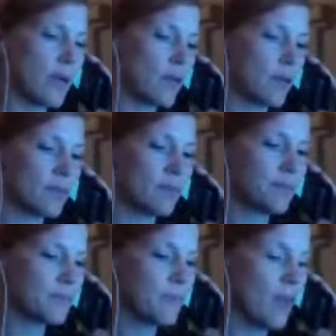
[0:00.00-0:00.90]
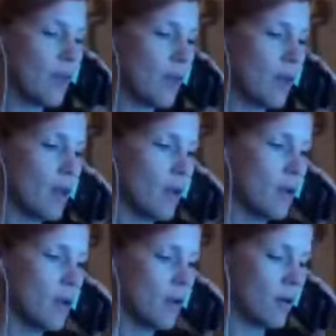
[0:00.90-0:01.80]
I don't know.
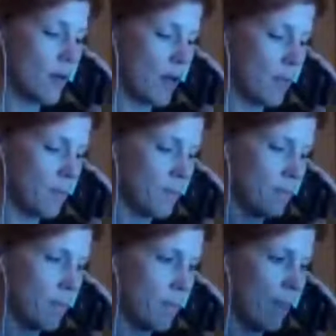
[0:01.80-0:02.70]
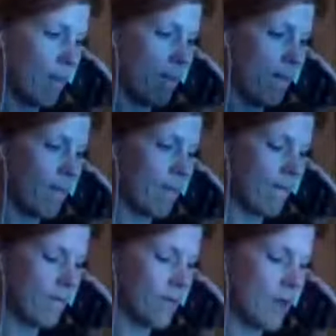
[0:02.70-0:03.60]
Okay.
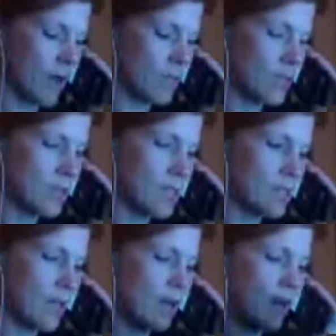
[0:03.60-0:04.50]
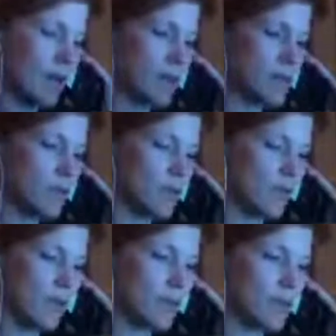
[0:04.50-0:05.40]
Yeah, just decide. I guess we'll
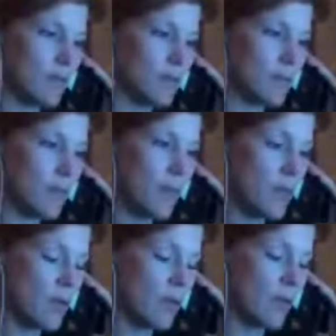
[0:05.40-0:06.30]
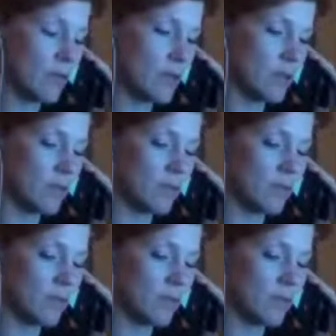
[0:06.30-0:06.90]
have to. Maybe we can have to.